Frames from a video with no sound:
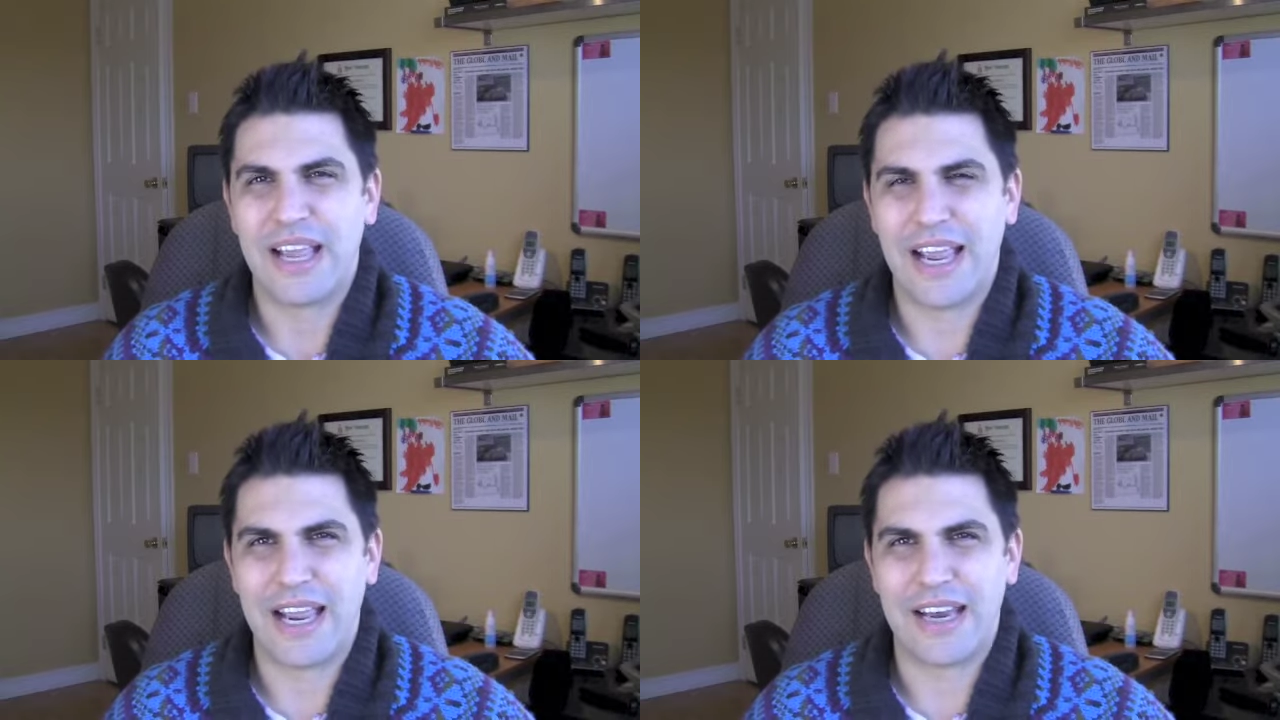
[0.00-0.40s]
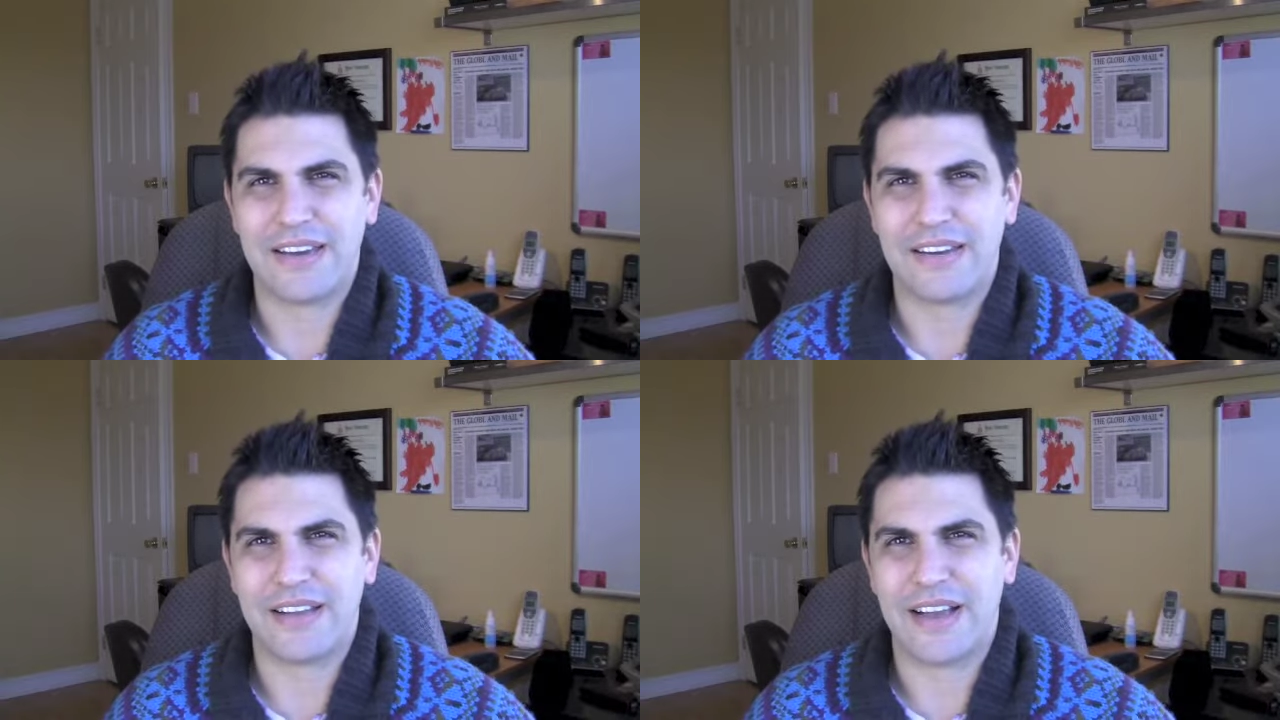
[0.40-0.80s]

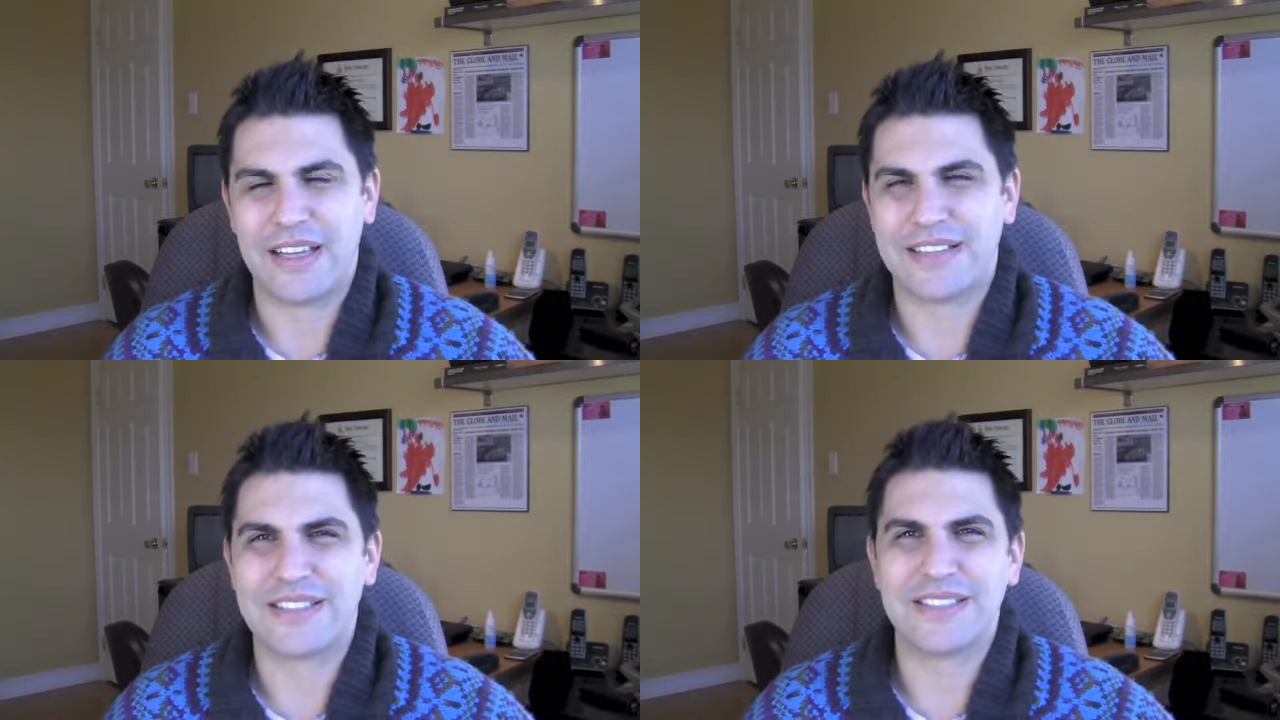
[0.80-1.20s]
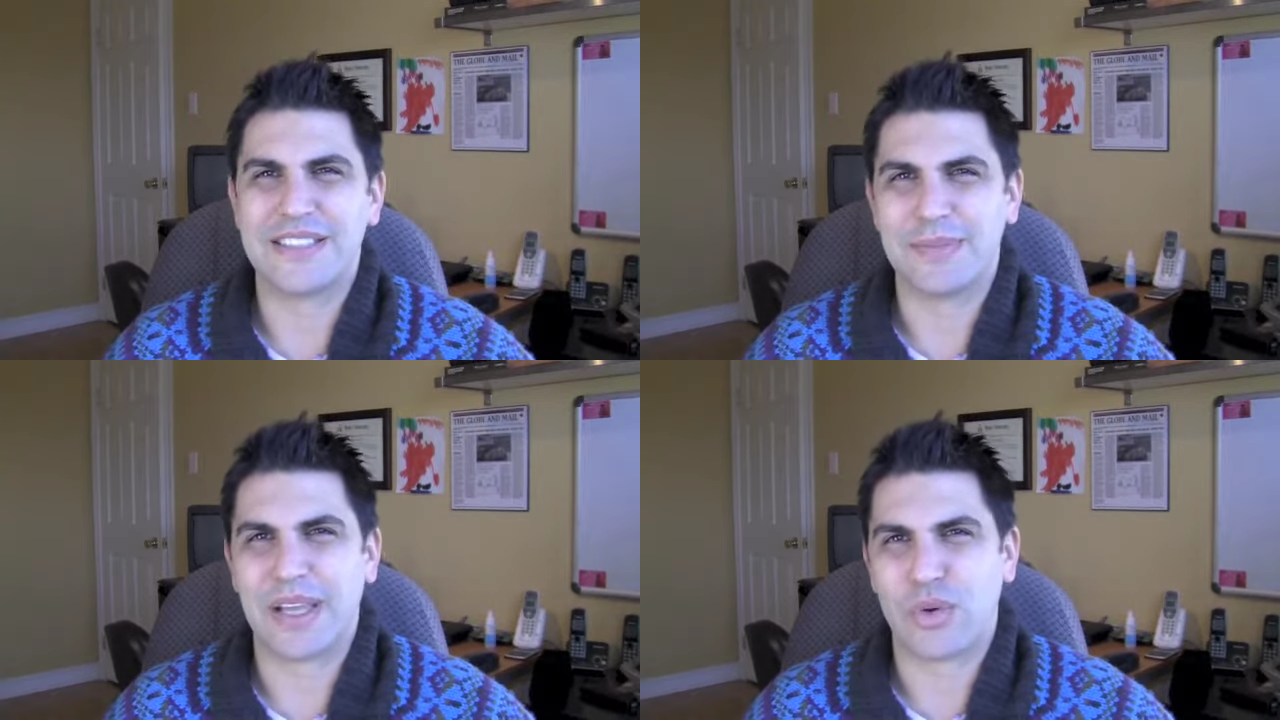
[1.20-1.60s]
and it doesn't
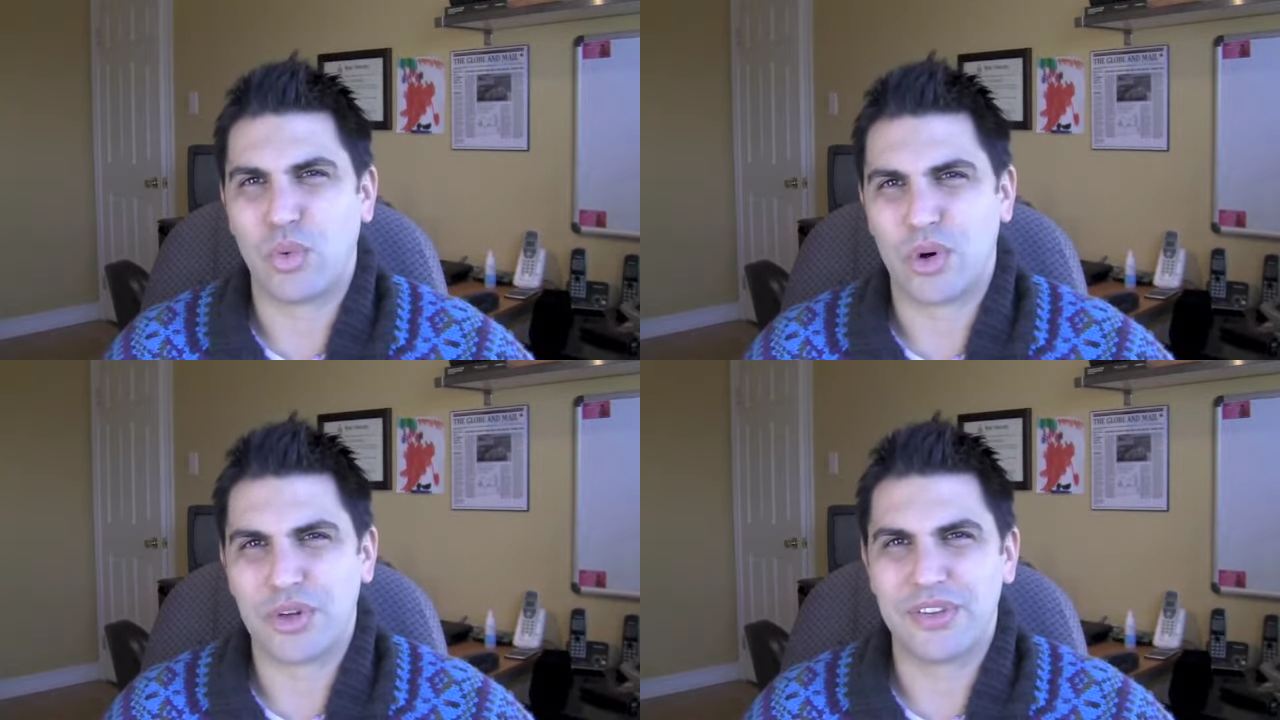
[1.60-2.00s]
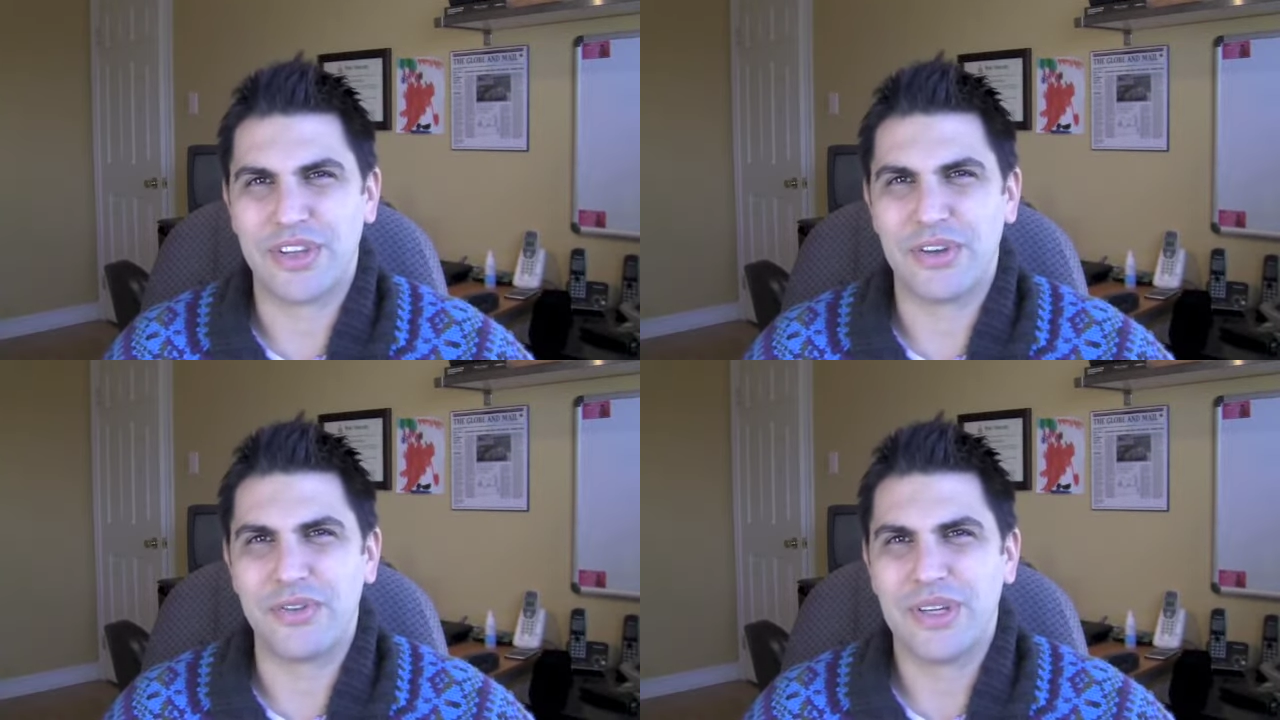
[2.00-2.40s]
seem like work to
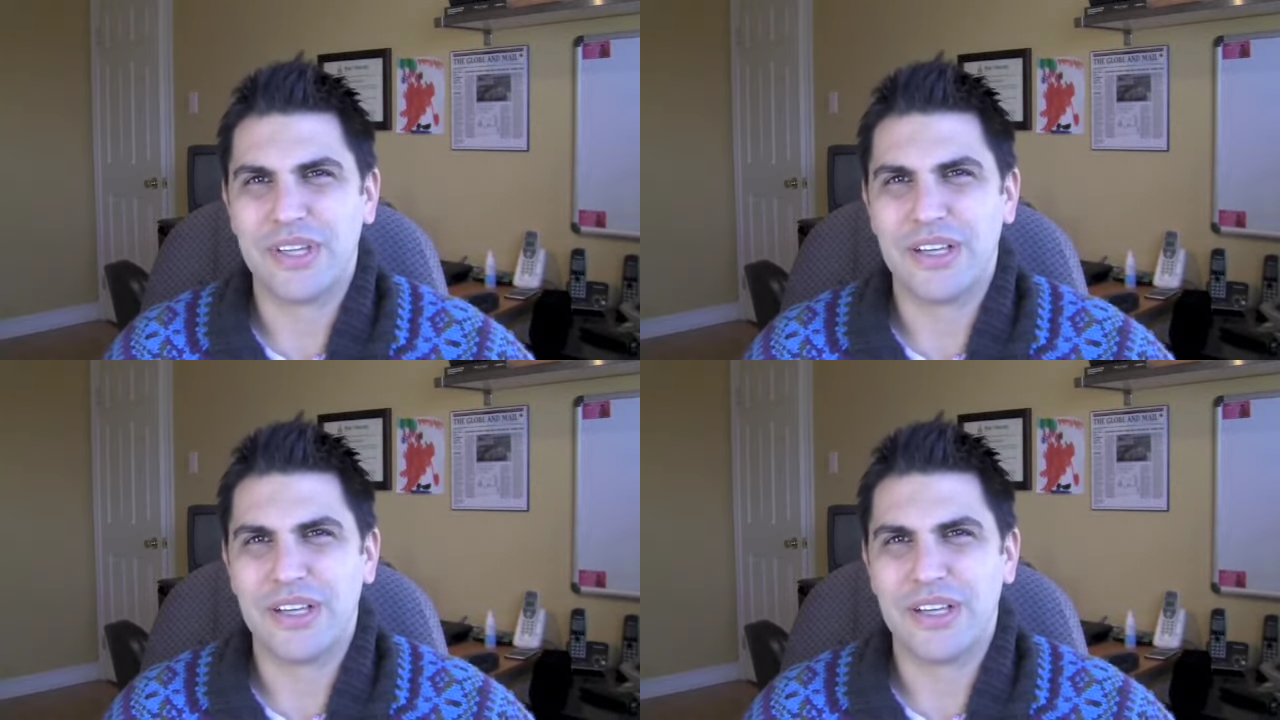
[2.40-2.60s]
you.